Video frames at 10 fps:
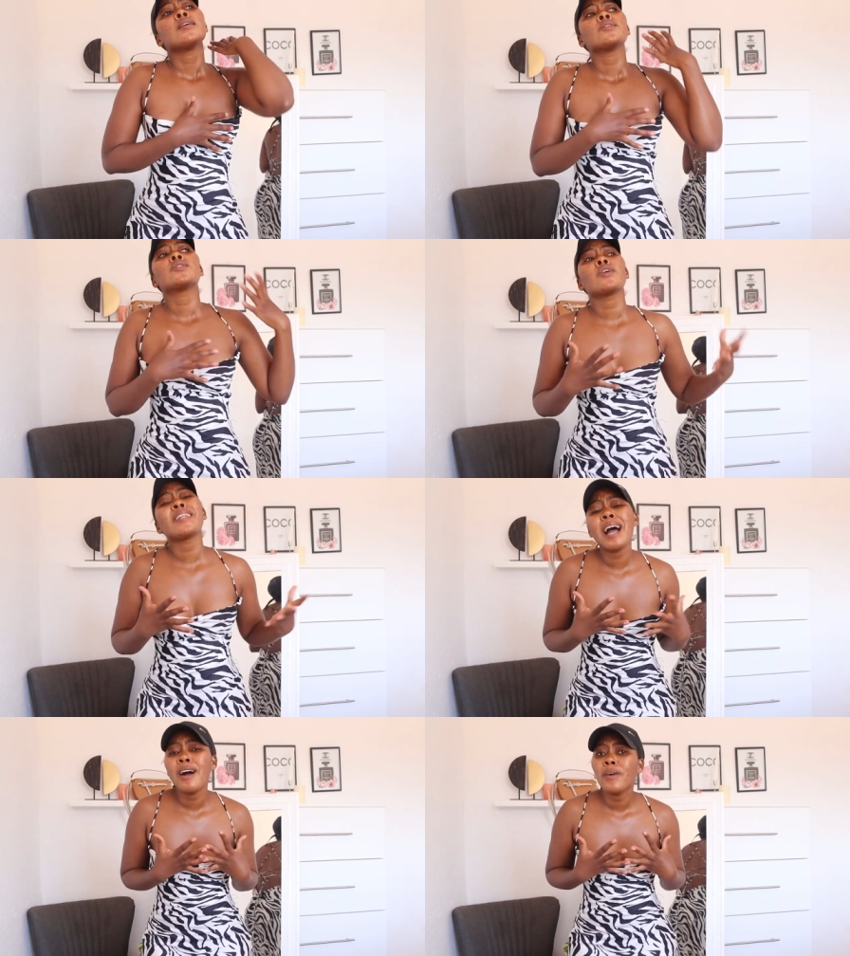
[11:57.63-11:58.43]
So
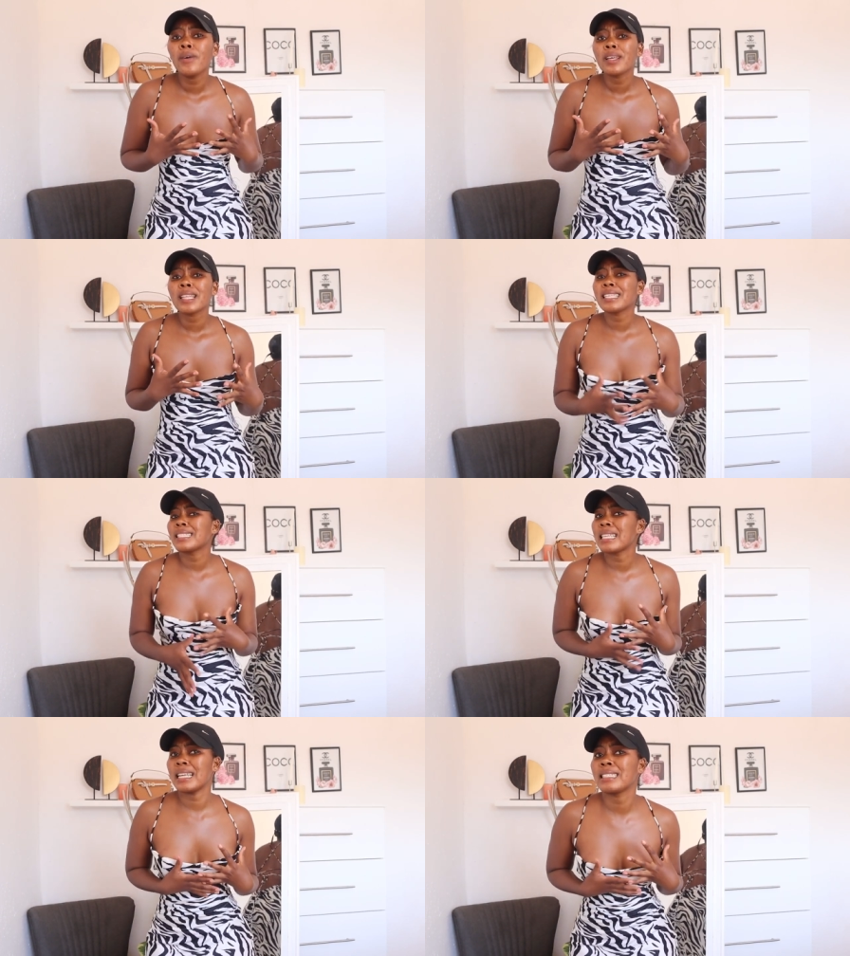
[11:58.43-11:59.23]
now this
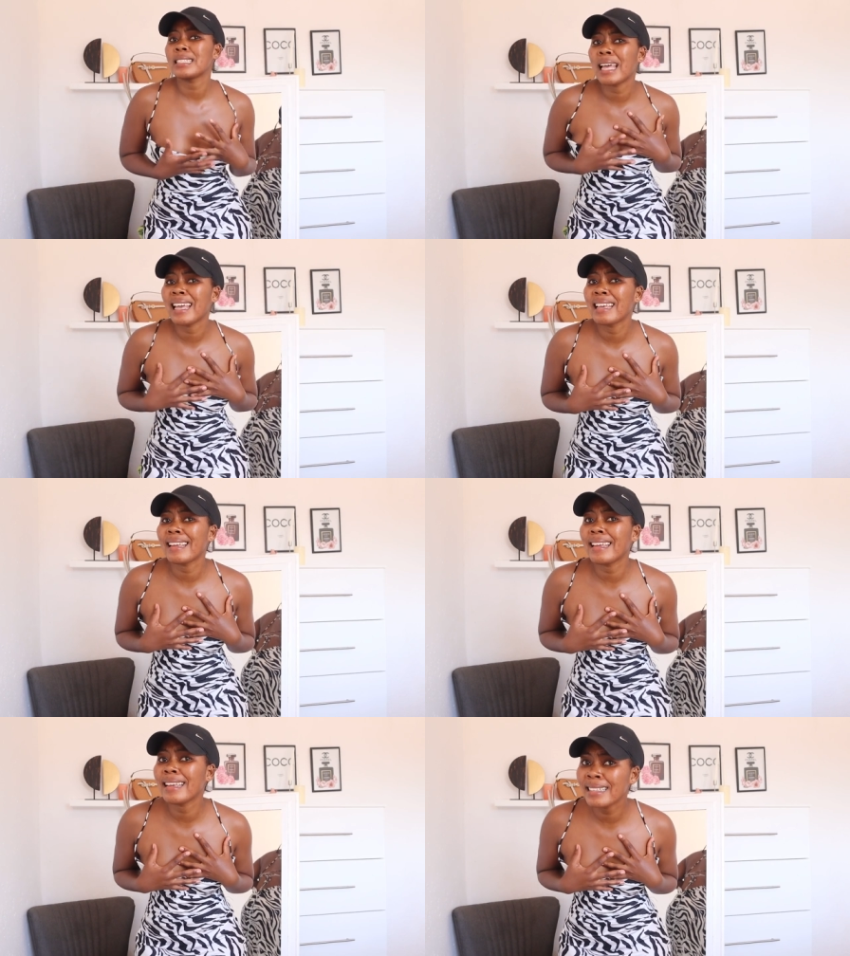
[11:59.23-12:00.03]
dress
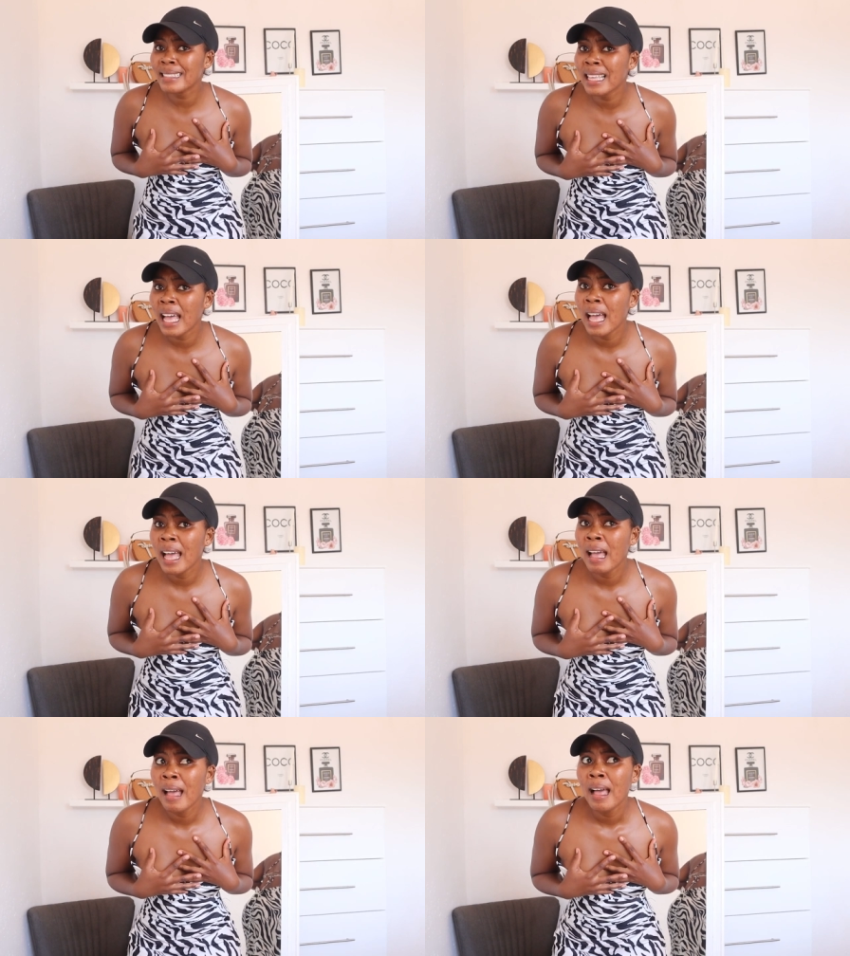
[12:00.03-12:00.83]
is
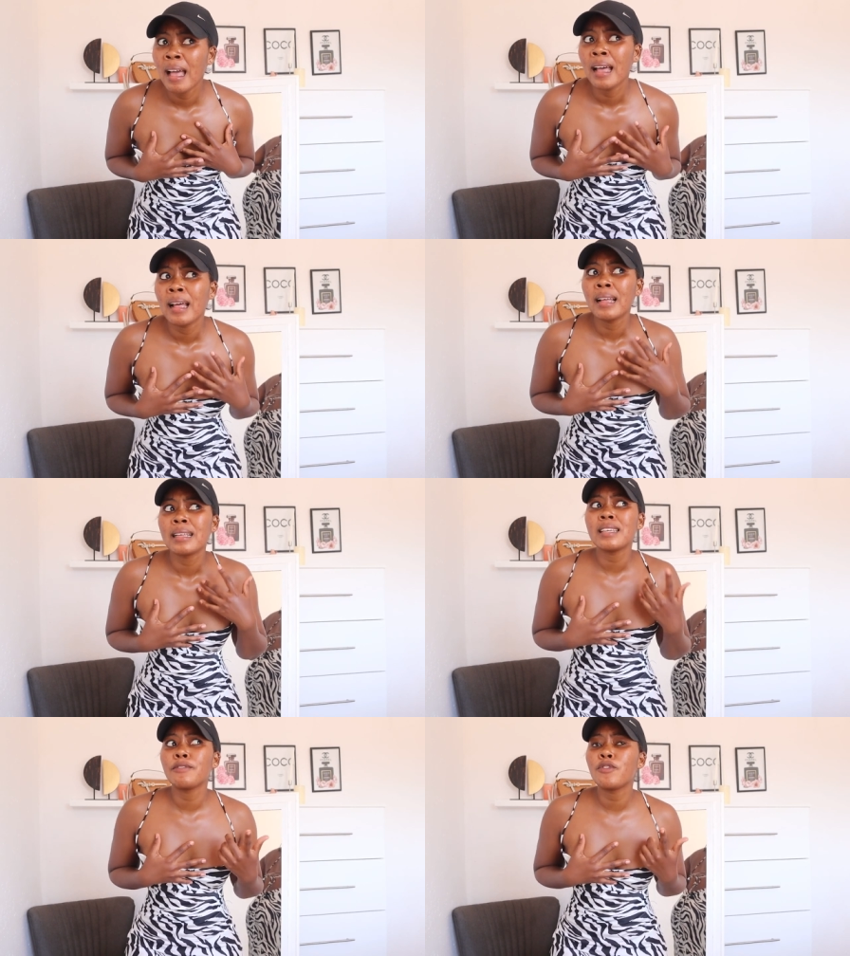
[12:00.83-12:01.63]

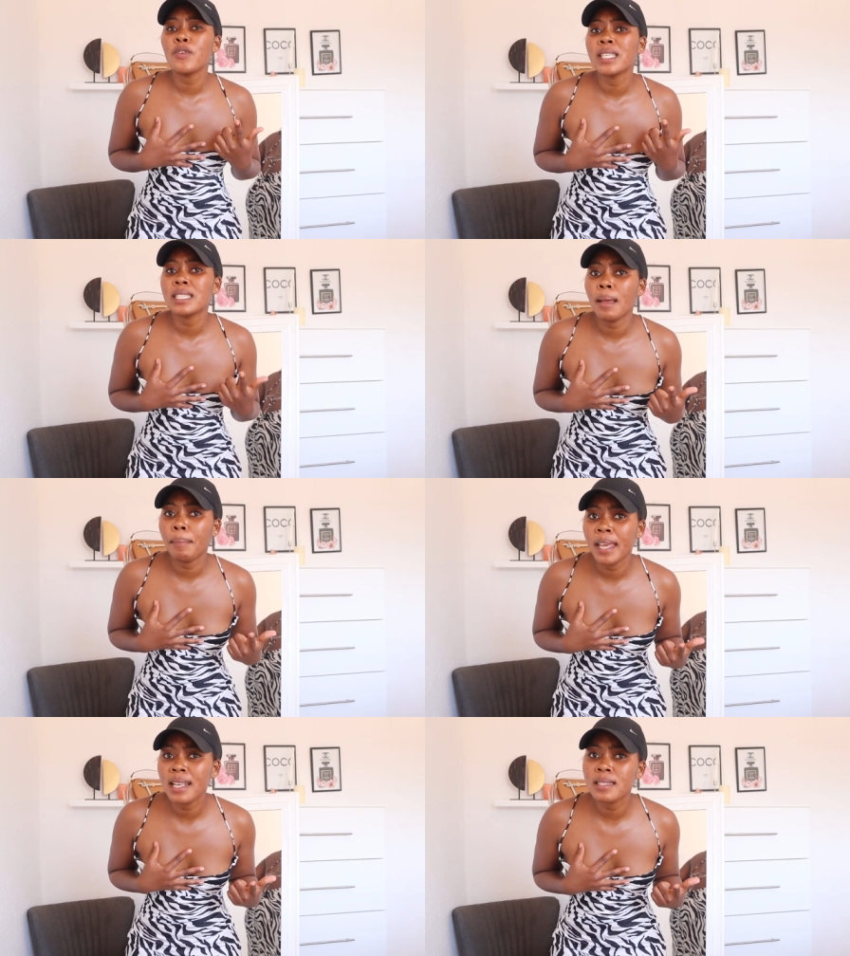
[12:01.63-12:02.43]
influencer
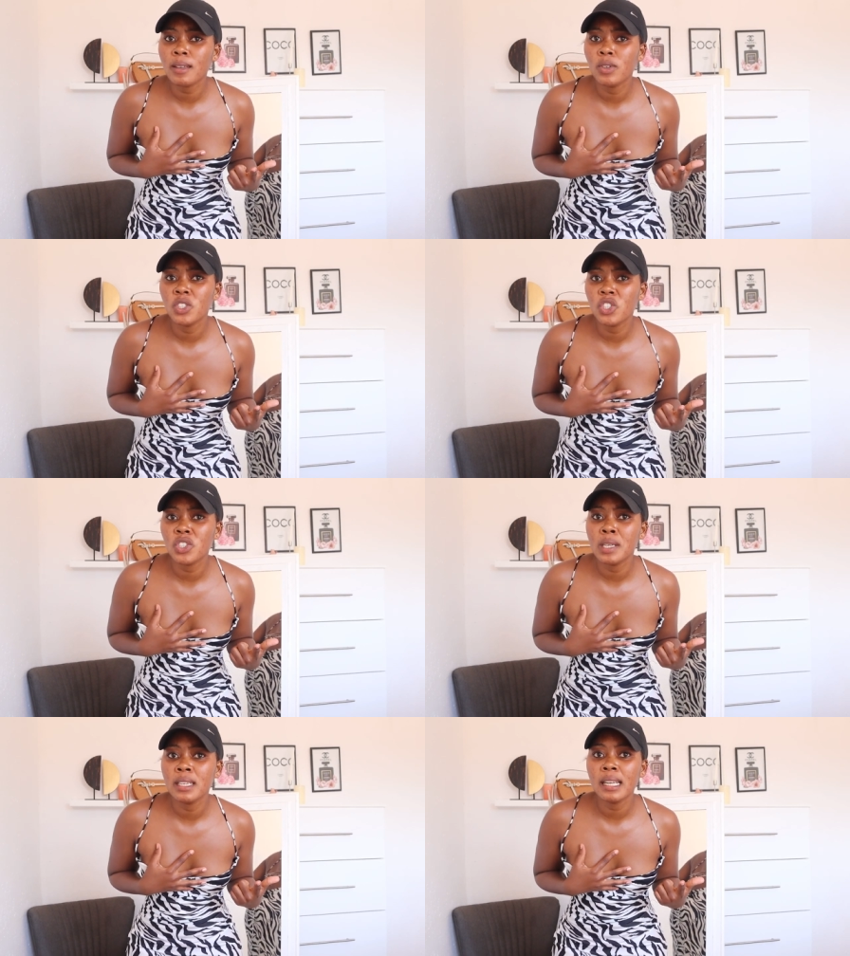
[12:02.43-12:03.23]
picks on
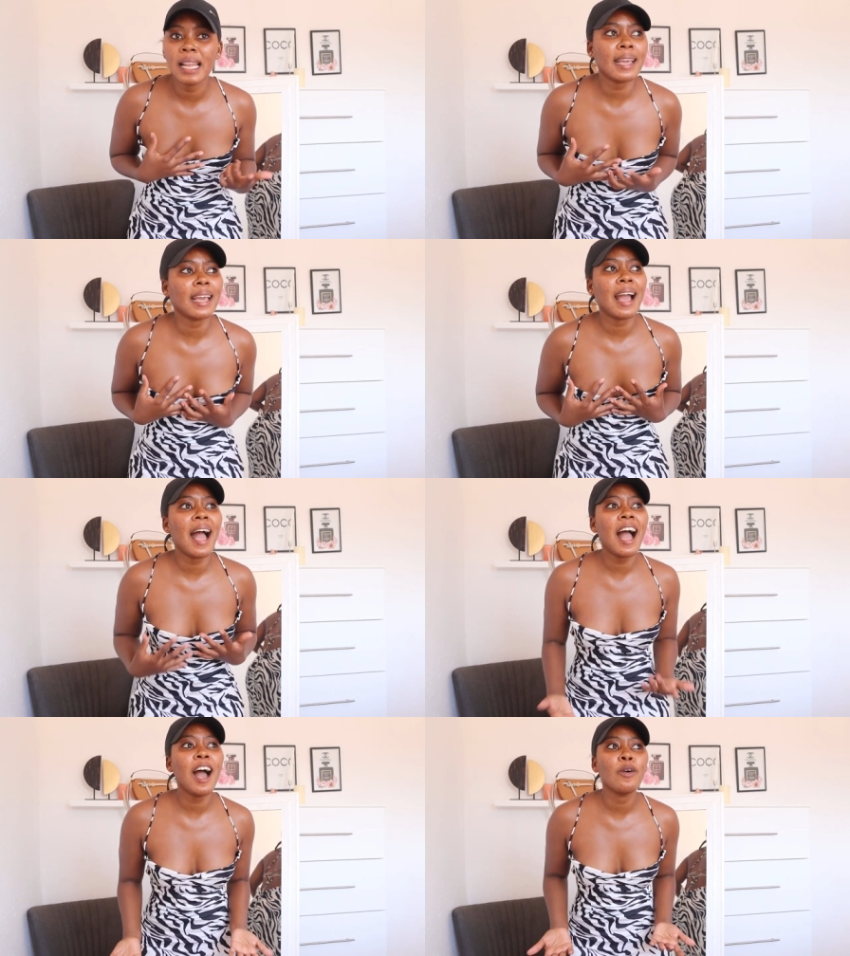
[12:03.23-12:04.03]
Shein. Like,
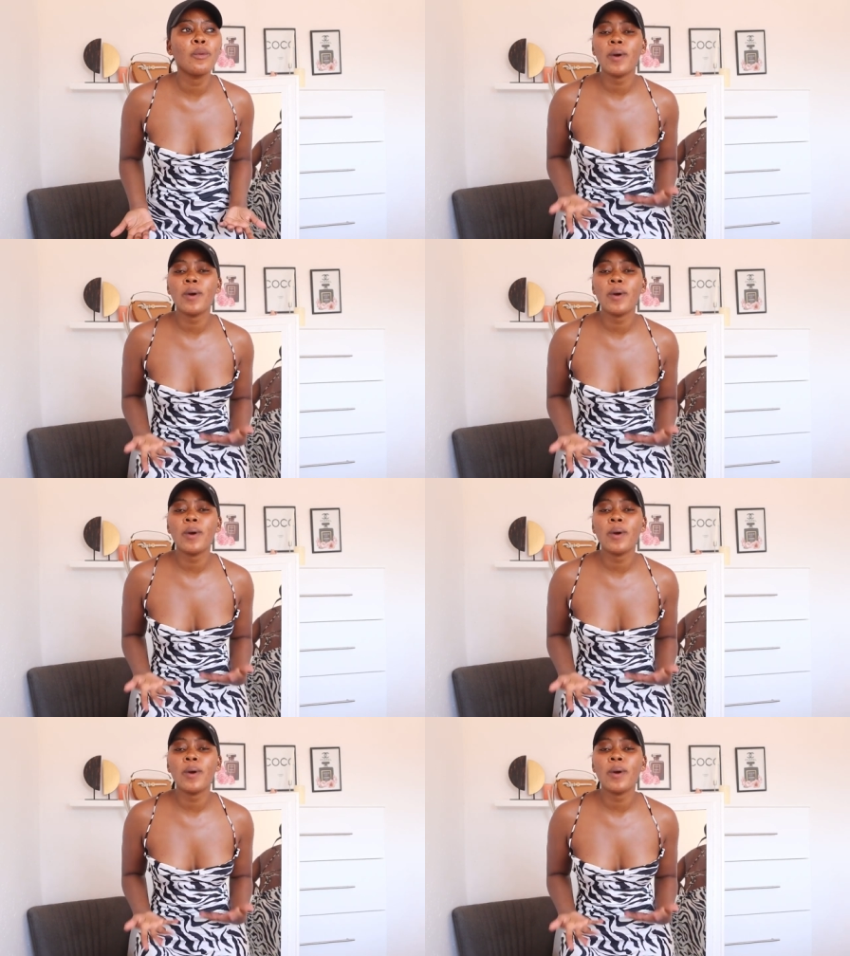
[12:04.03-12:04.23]
how?